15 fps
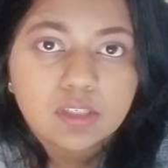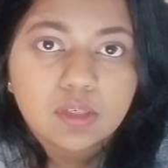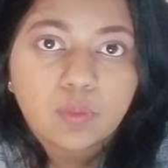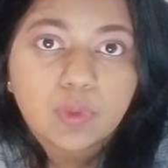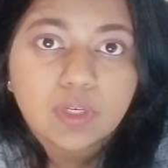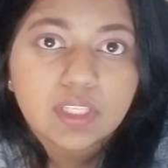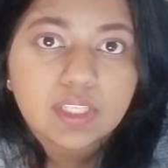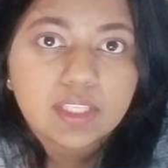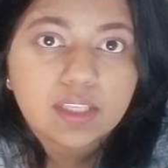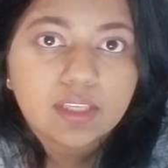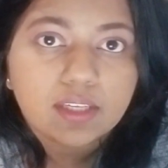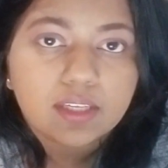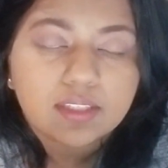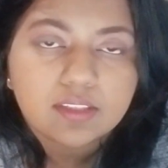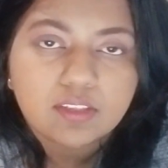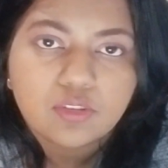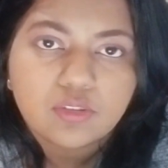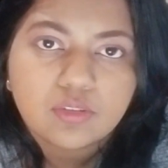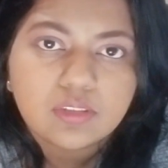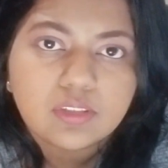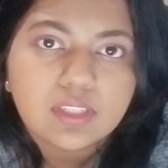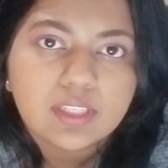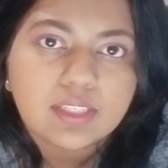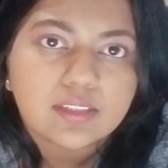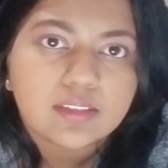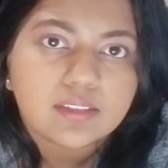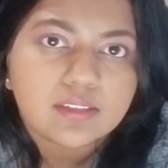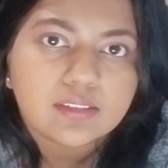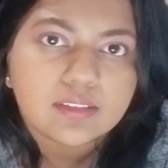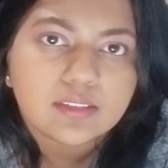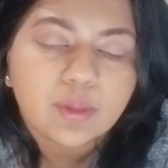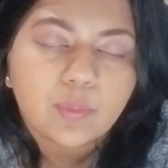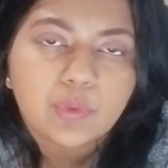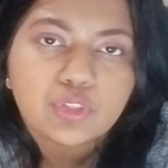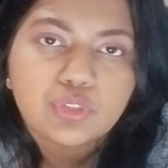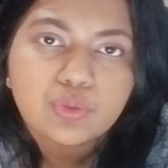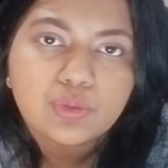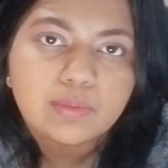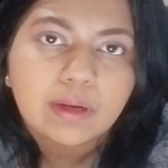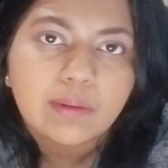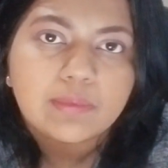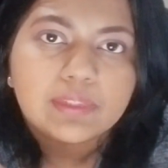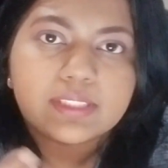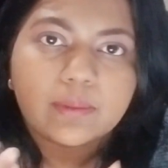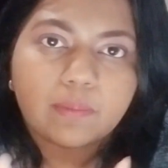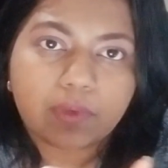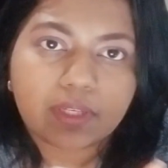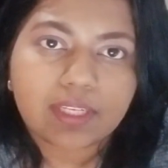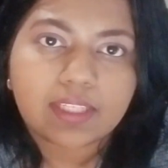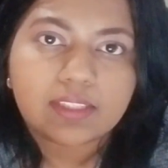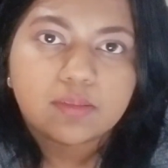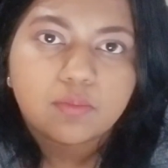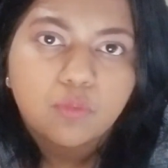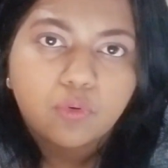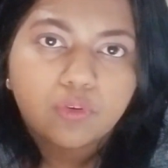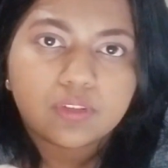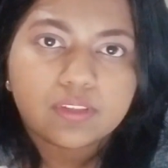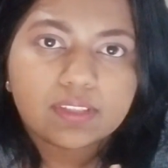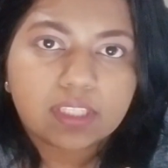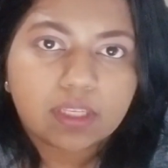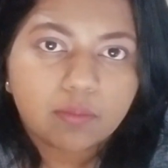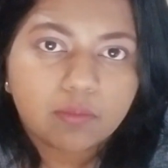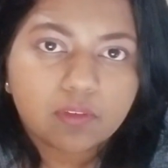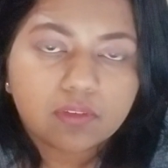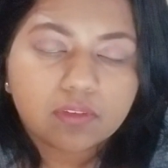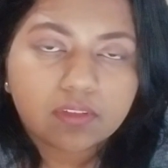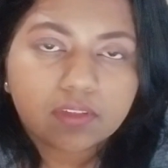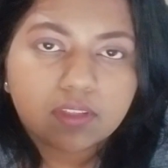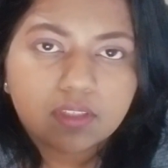working. And you know, like they would choose probably someone that's more stable,